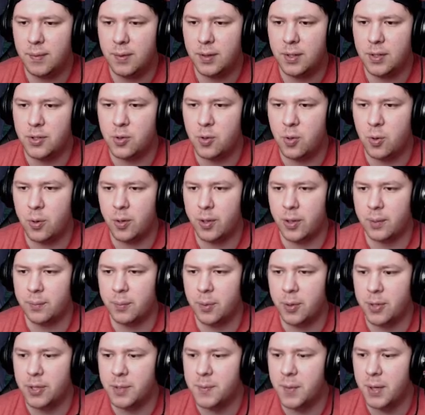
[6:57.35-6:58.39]
Destroying
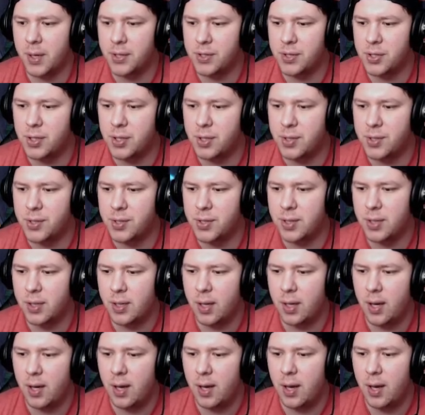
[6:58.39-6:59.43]
both these monsters.
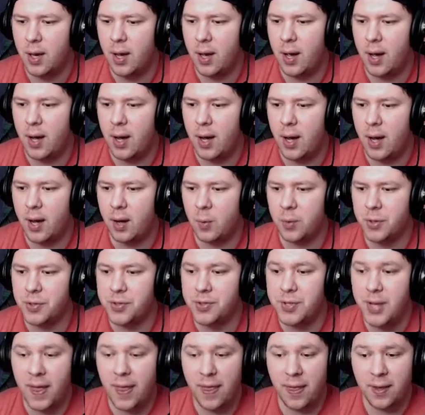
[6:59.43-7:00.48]
Uh, we'll
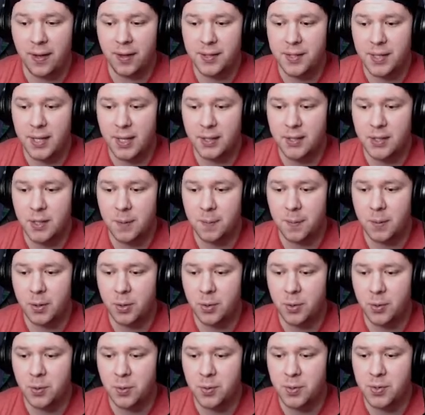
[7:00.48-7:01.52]
set this, I
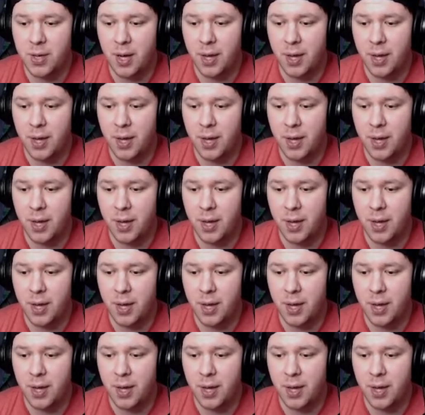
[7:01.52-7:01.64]
suppose,